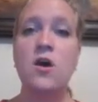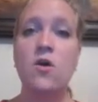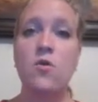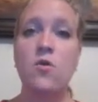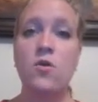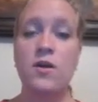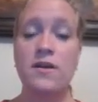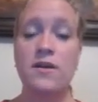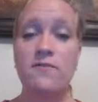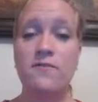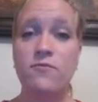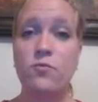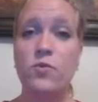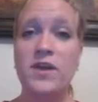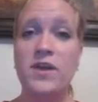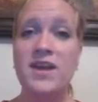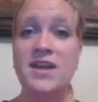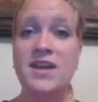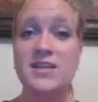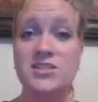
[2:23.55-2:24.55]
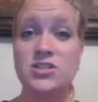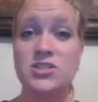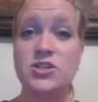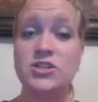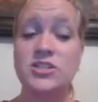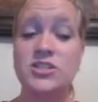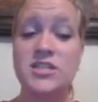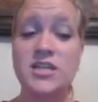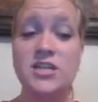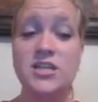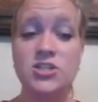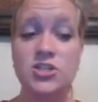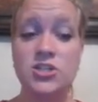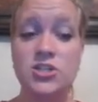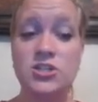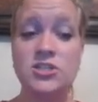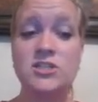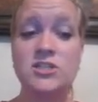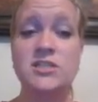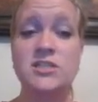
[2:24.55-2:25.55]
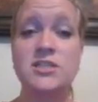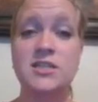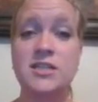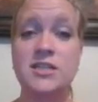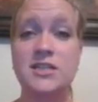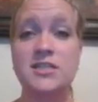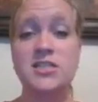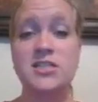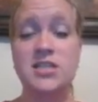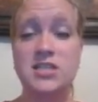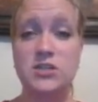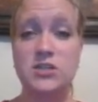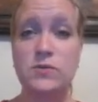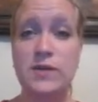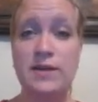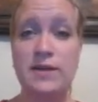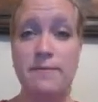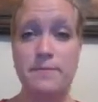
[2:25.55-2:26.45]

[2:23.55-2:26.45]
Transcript: or if we as your teachers need to do it.